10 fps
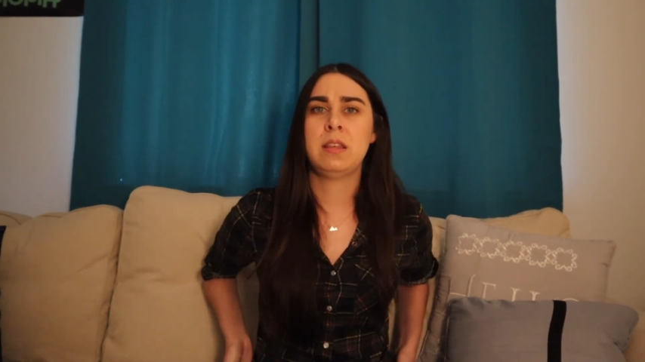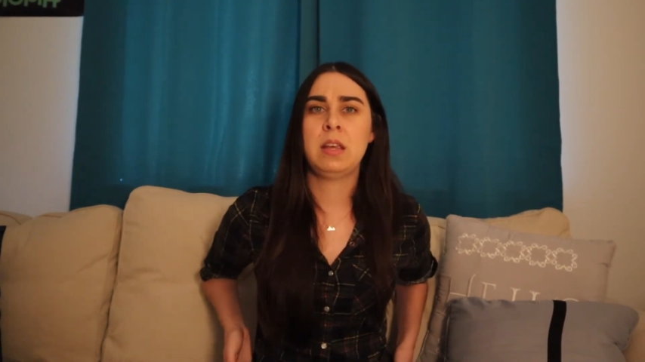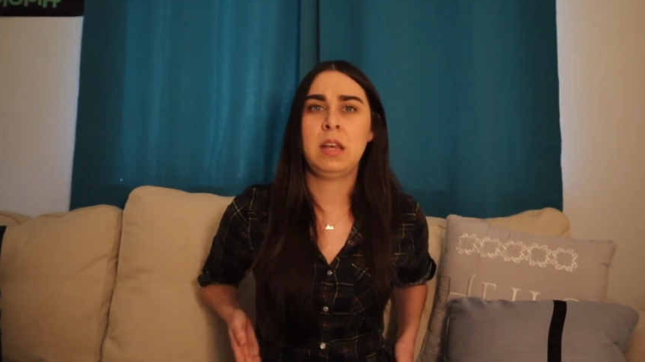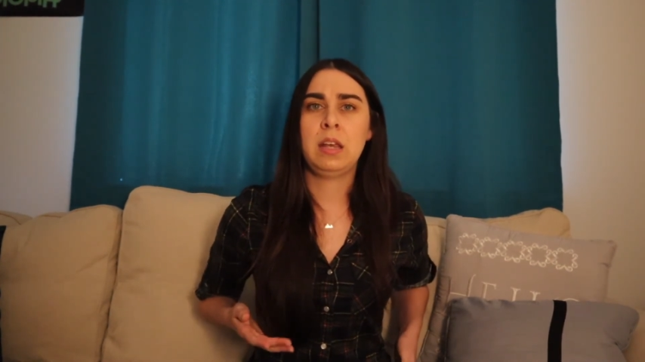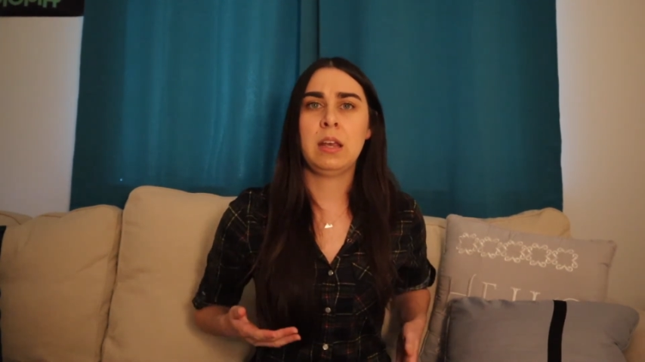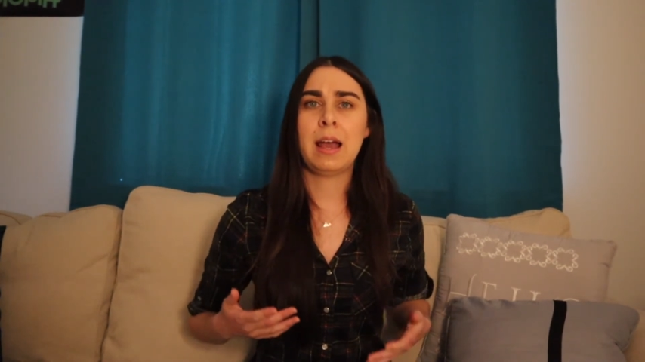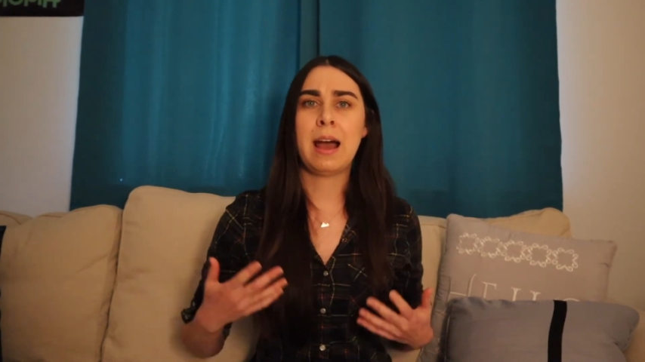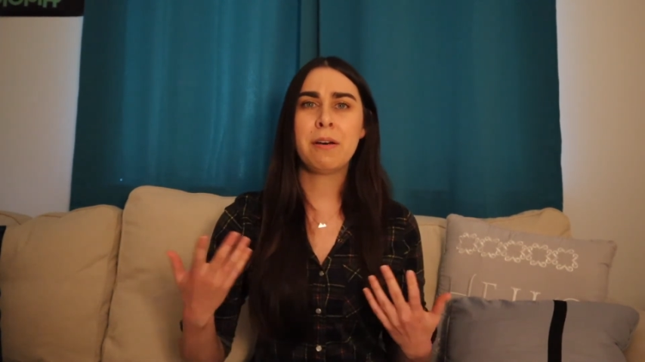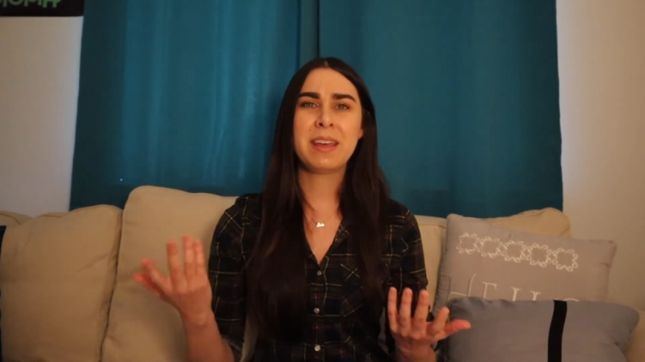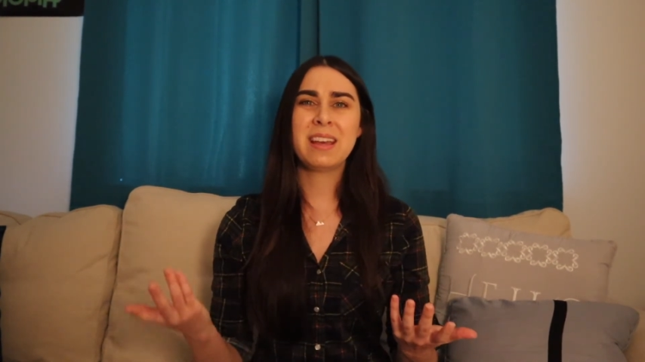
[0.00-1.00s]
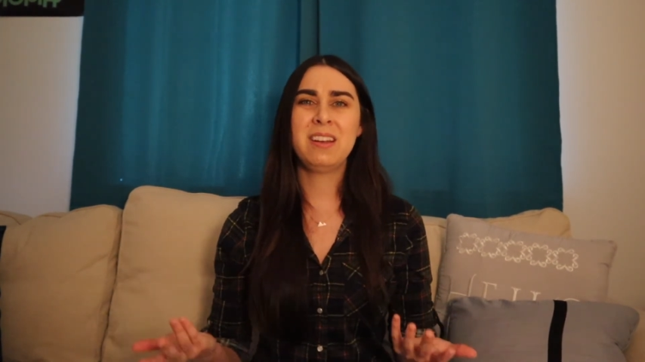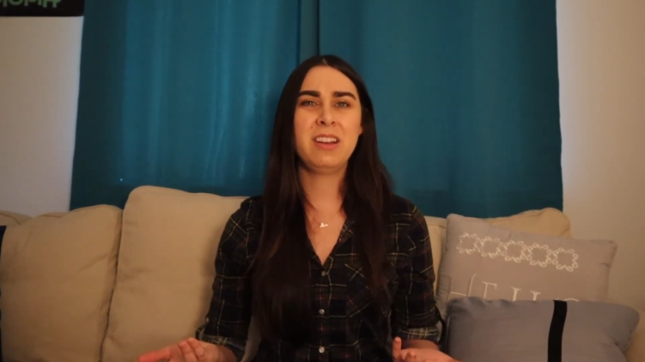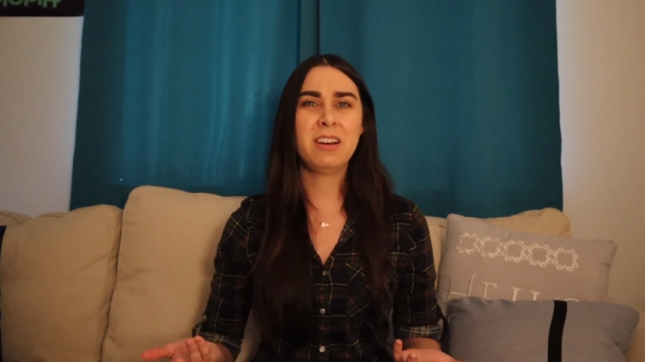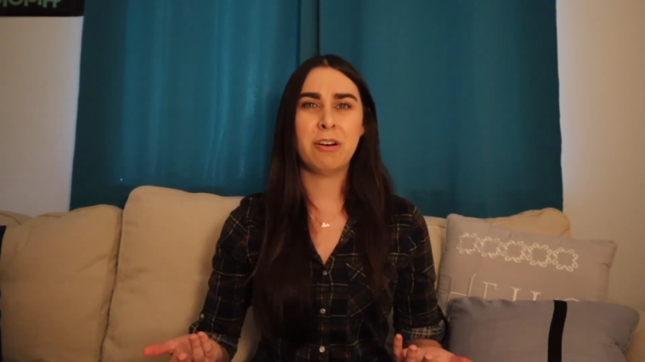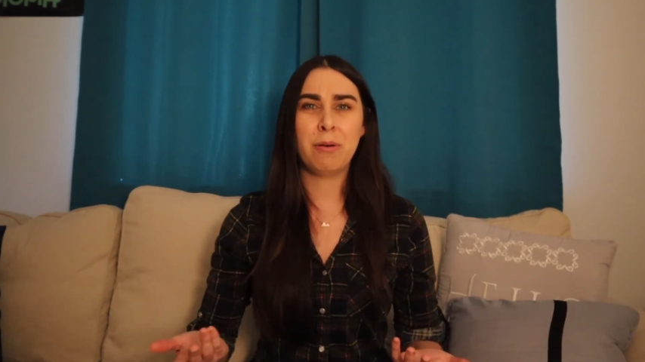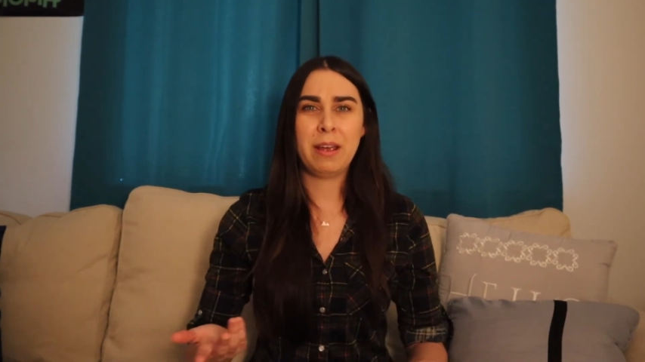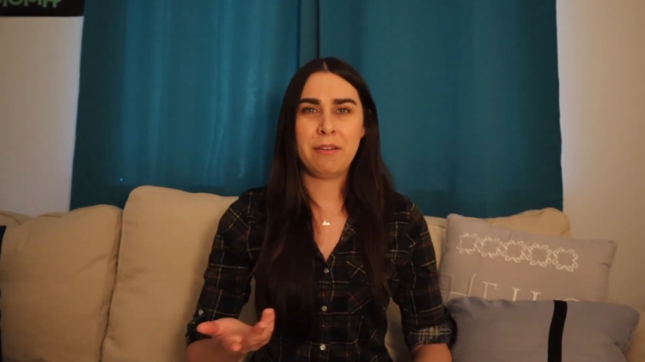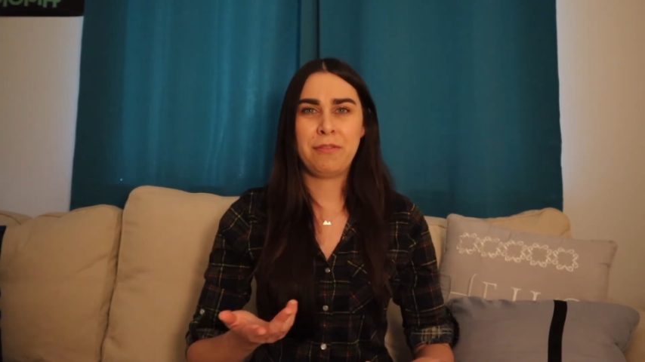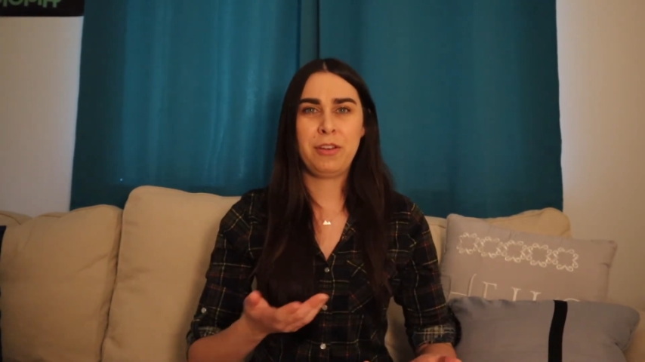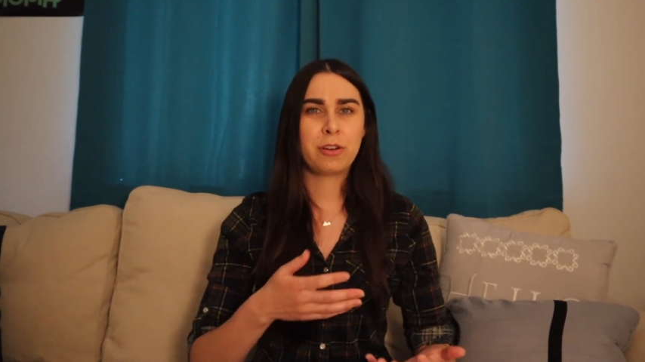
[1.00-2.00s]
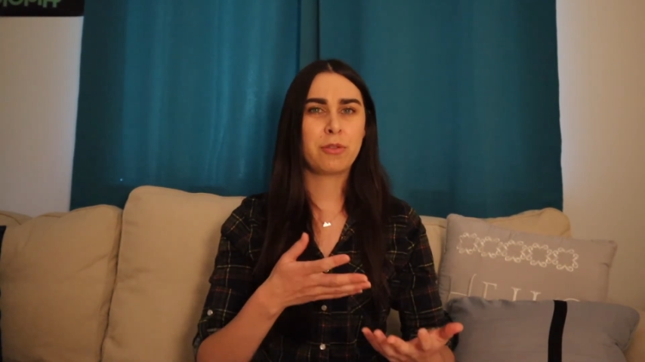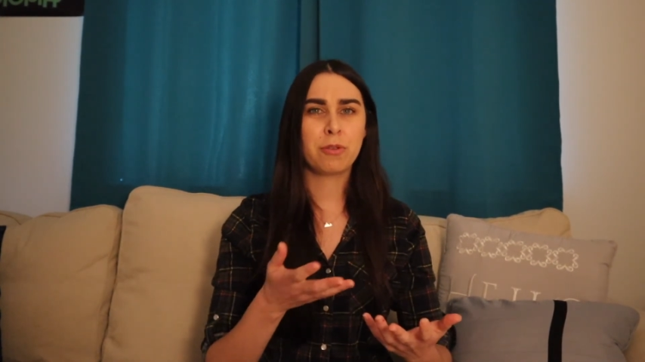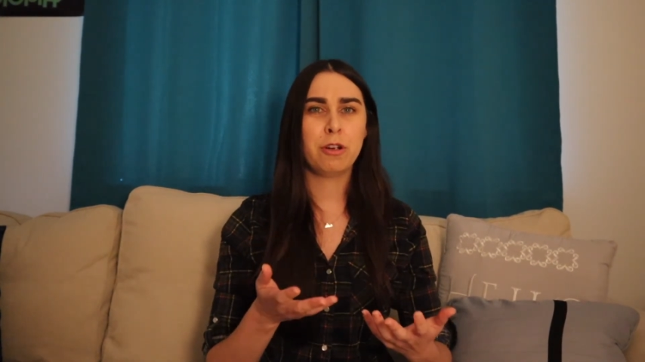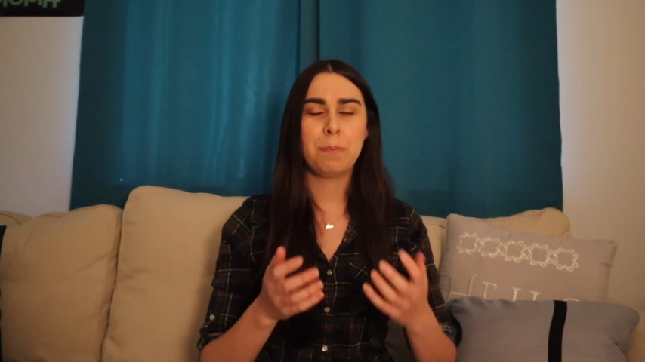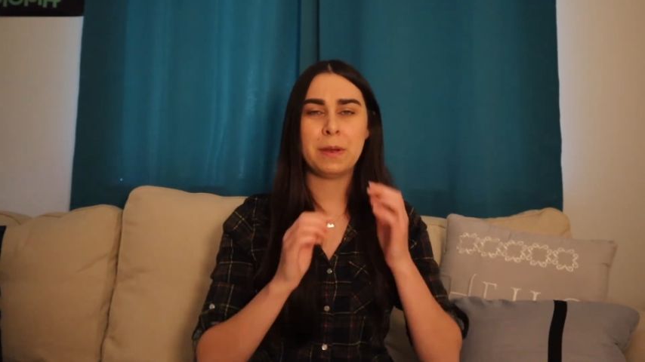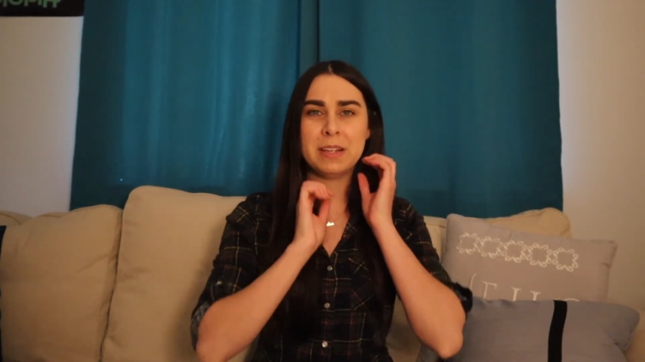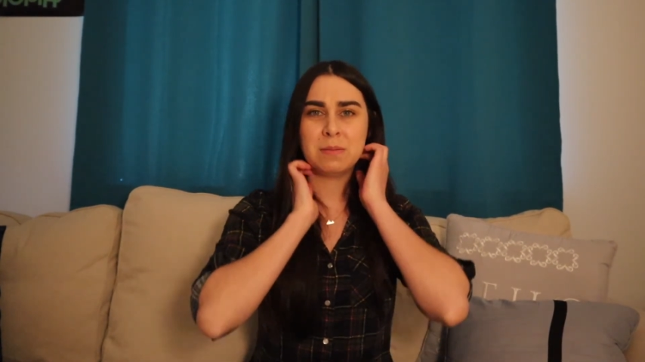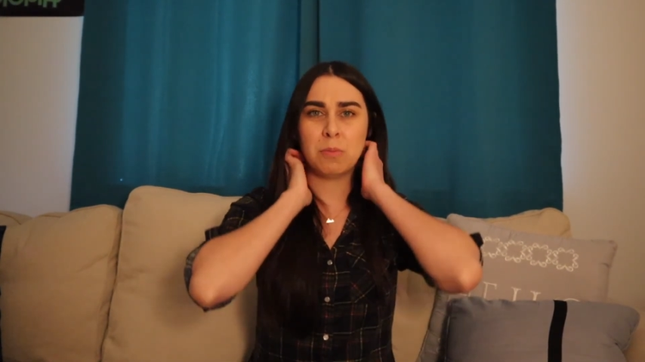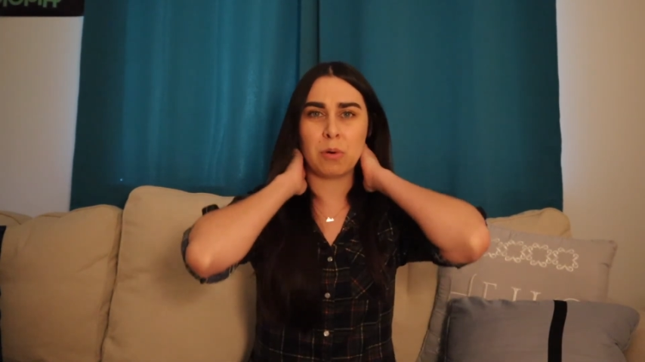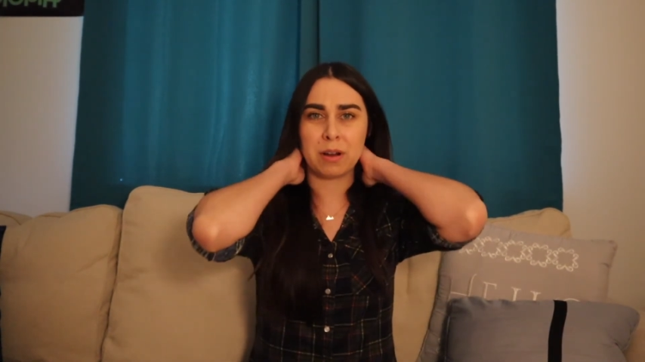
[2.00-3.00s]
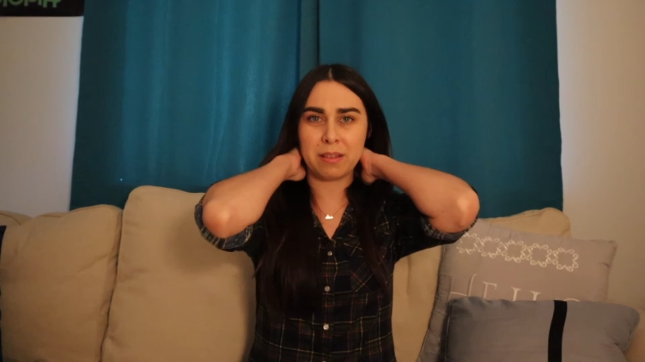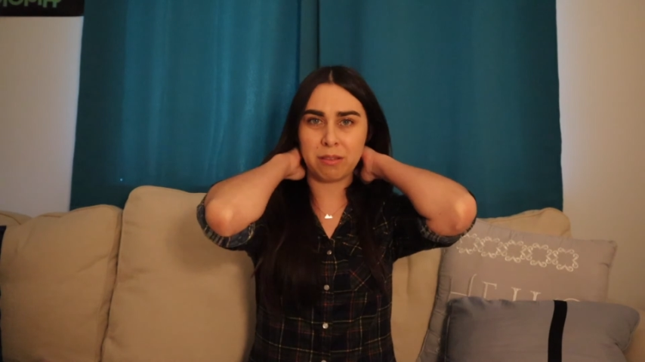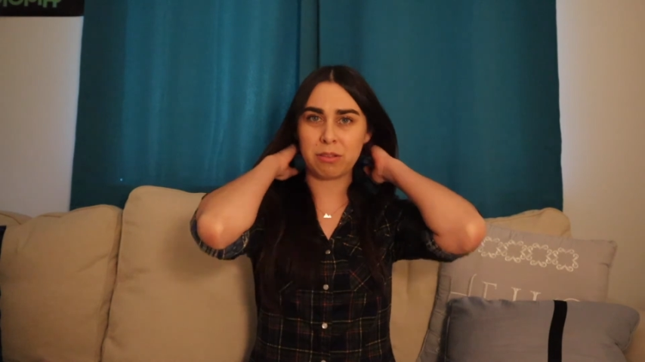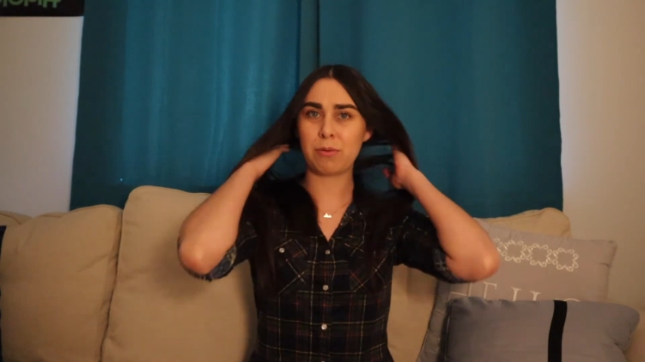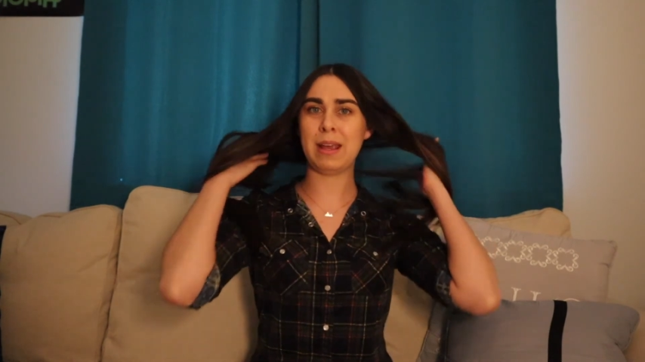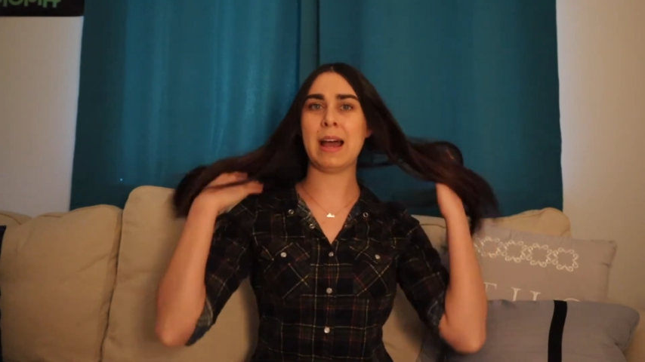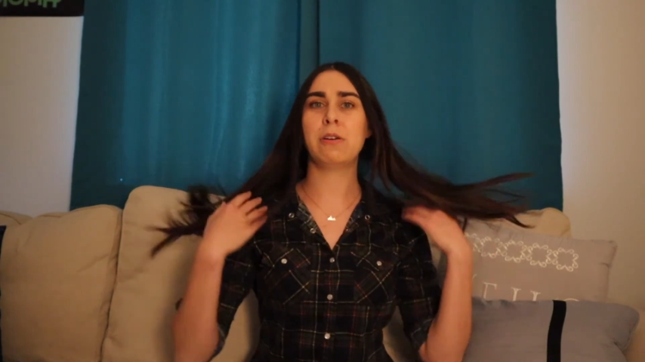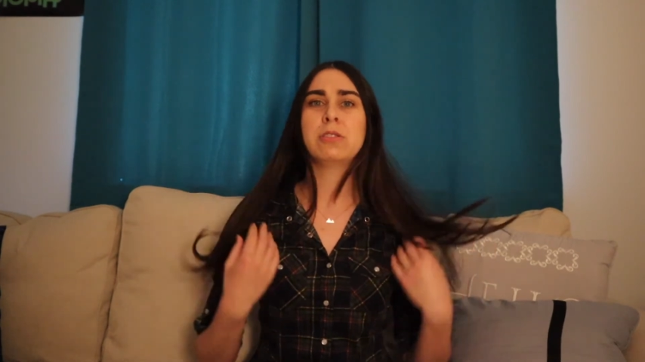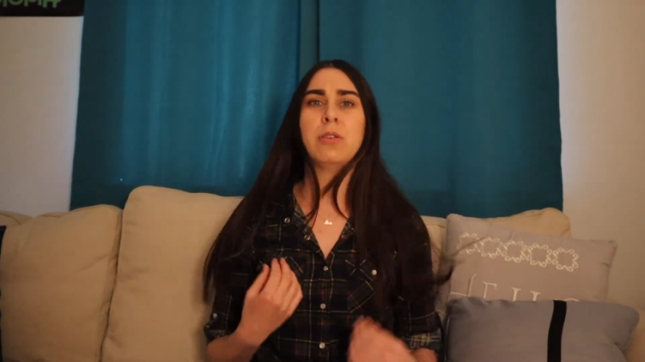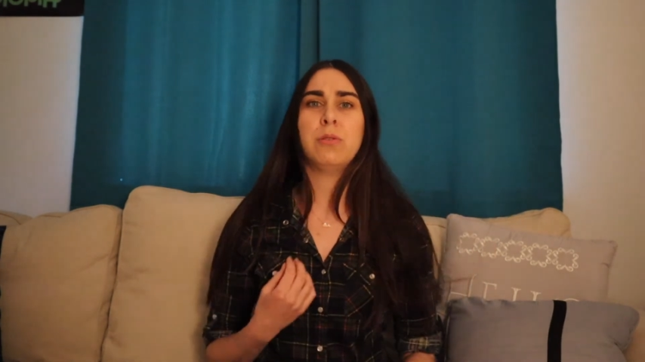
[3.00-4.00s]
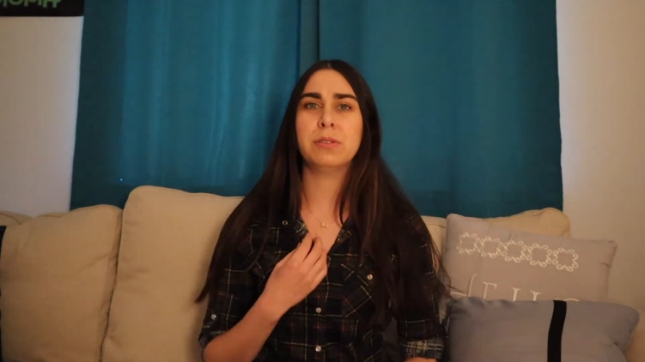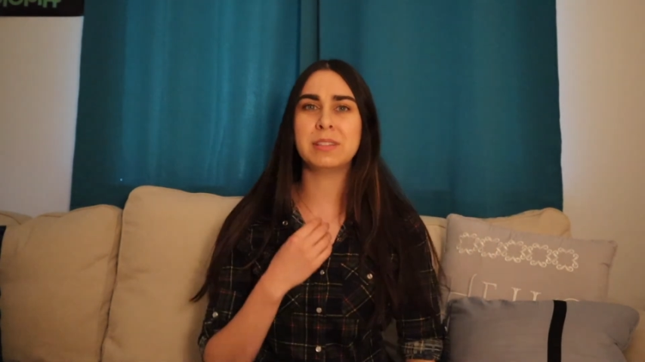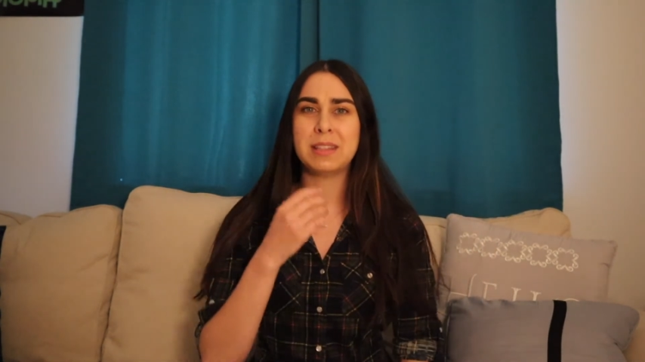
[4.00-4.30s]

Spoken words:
how are they gonna know if your group is more than 3 households?